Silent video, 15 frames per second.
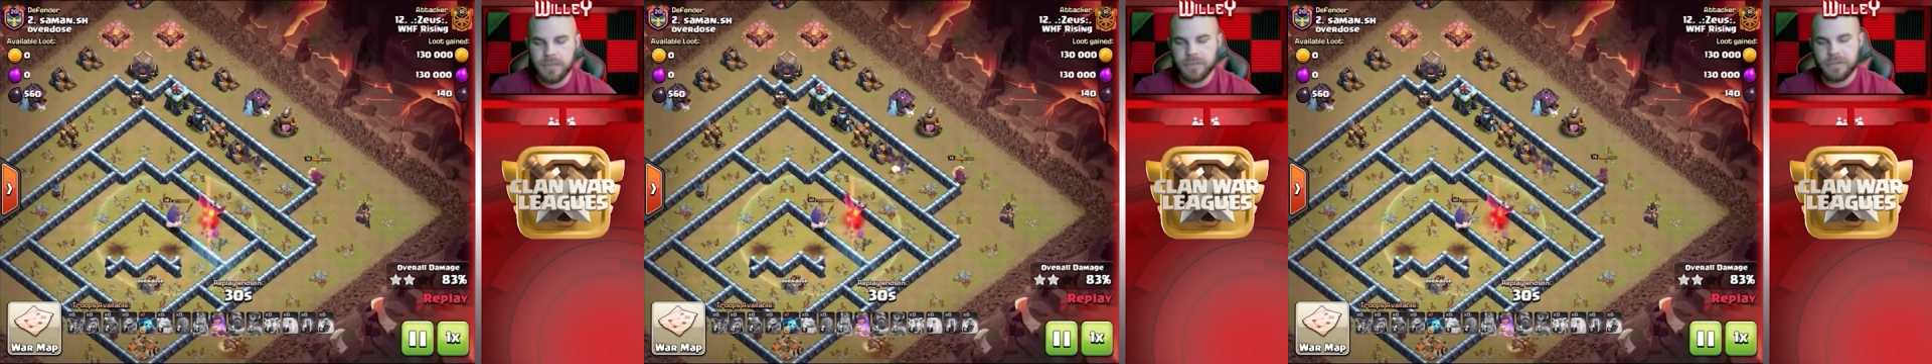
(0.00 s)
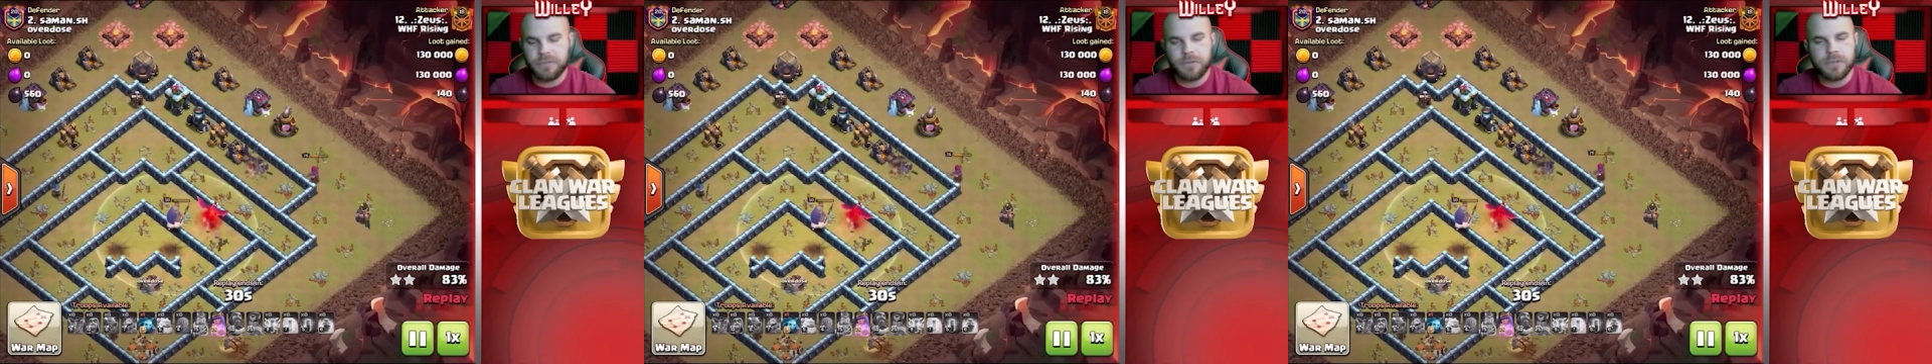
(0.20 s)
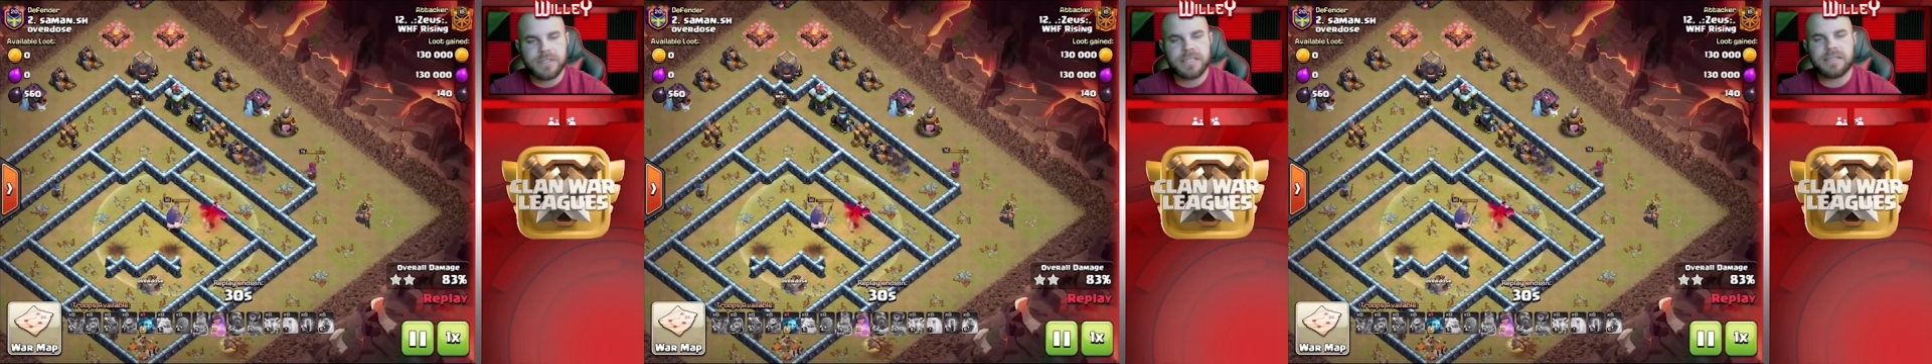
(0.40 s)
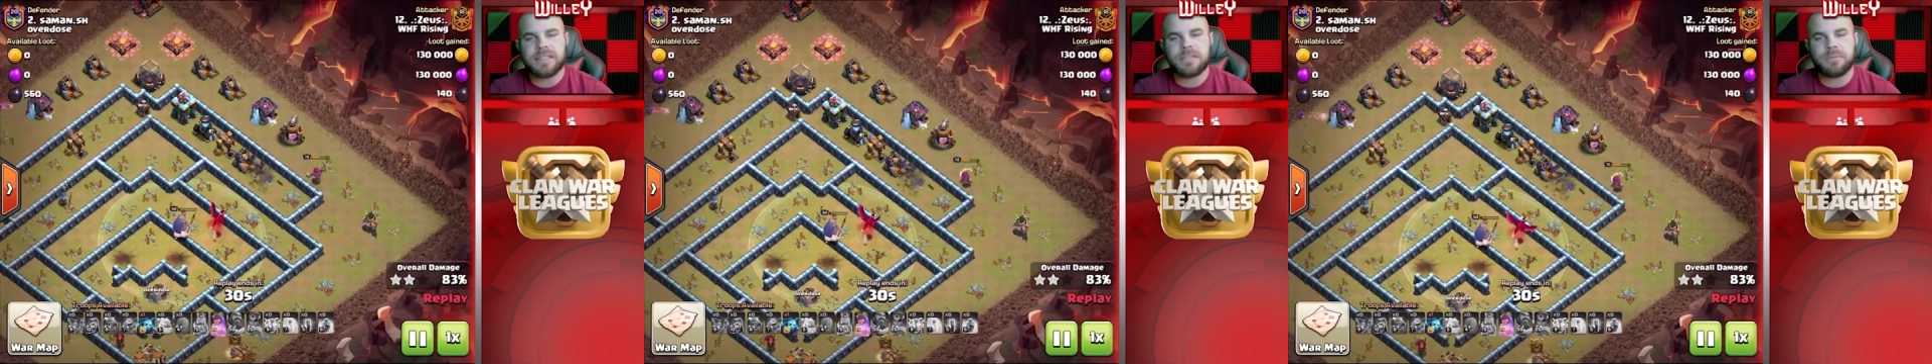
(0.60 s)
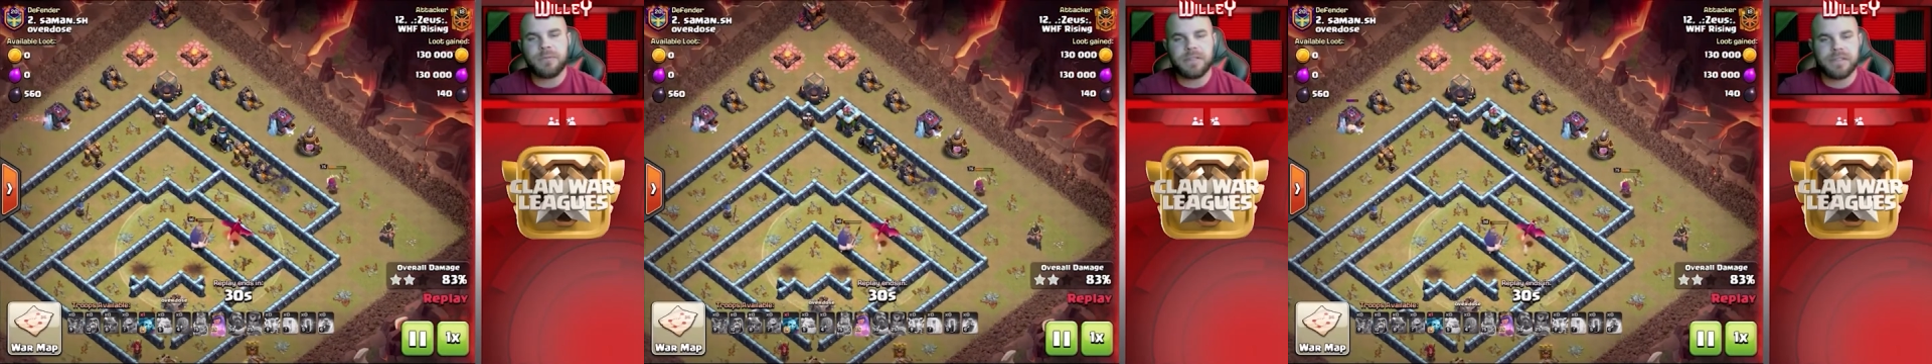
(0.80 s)
But of course, at
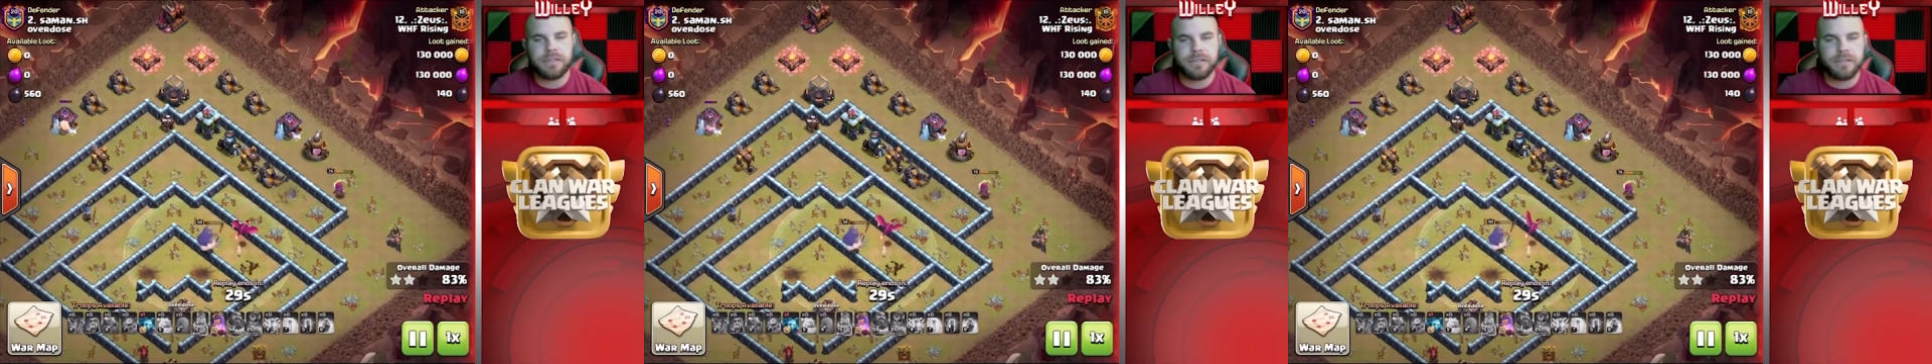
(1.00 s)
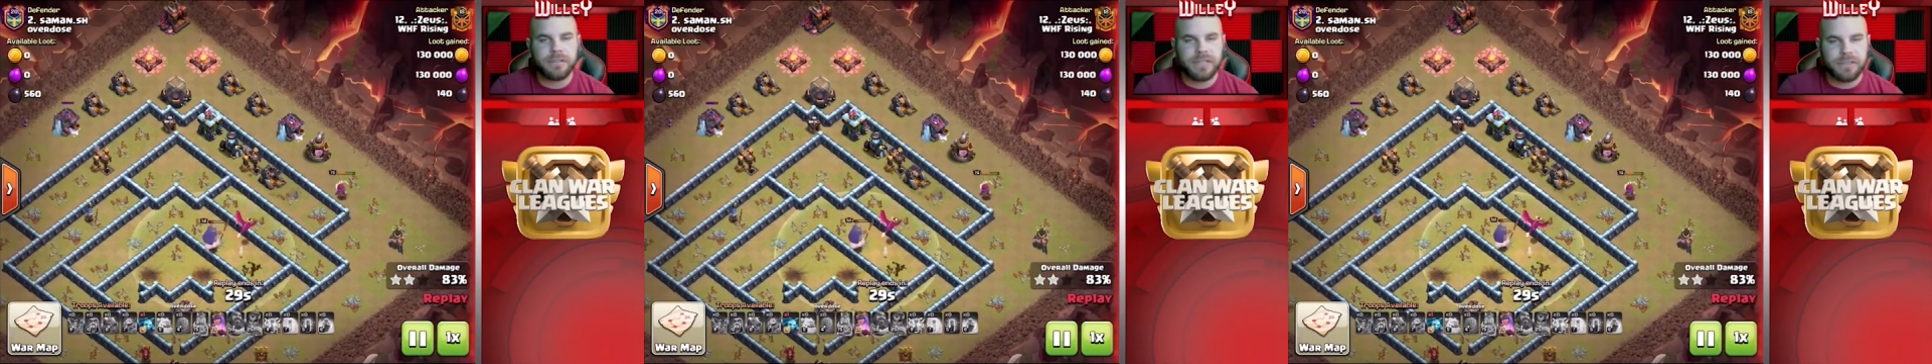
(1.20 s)
this point, there are no